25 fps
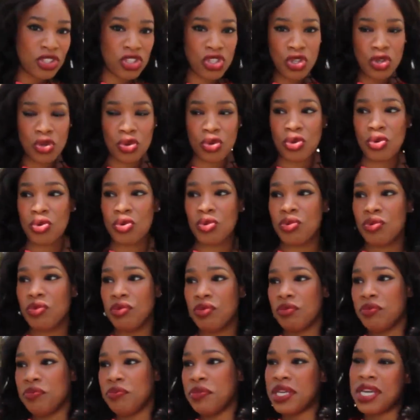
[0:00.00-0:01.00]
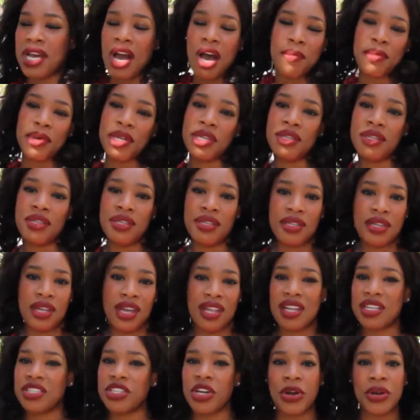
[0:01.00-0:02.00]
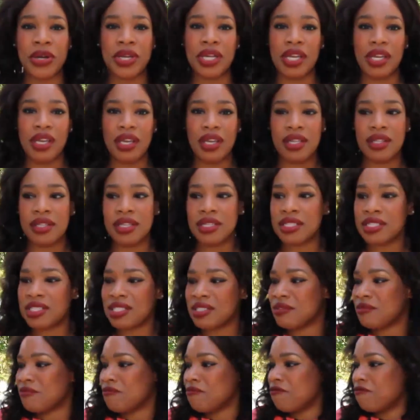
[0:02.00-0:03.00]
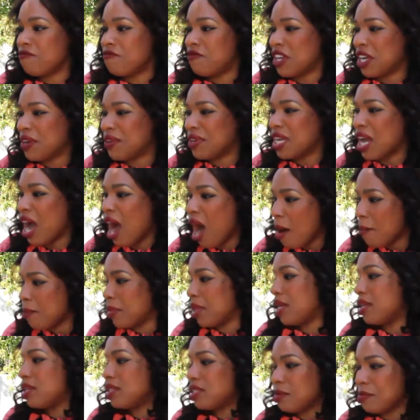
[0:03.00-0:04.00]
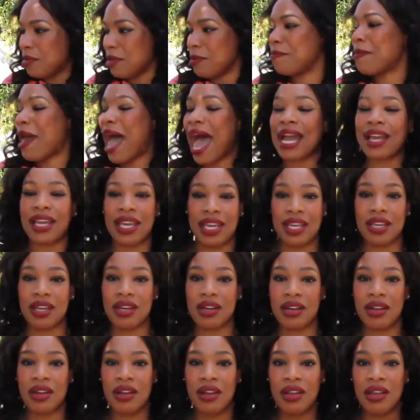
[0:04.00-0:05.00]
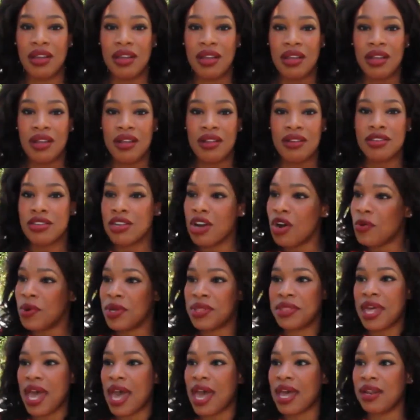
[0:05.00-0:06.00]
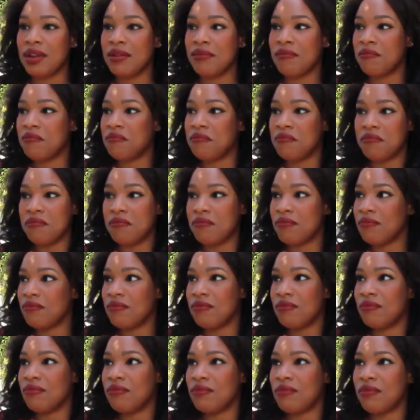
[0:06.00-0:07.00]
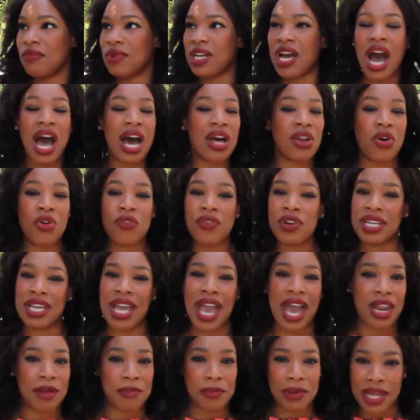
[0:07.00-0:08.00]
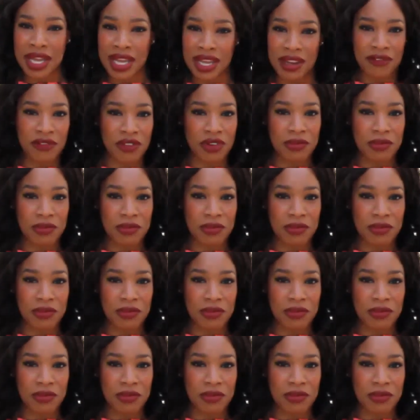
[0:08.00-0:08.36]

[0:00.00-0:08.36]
to becoming an attorney. This is very humbling to be back here, knowing that God already had a plan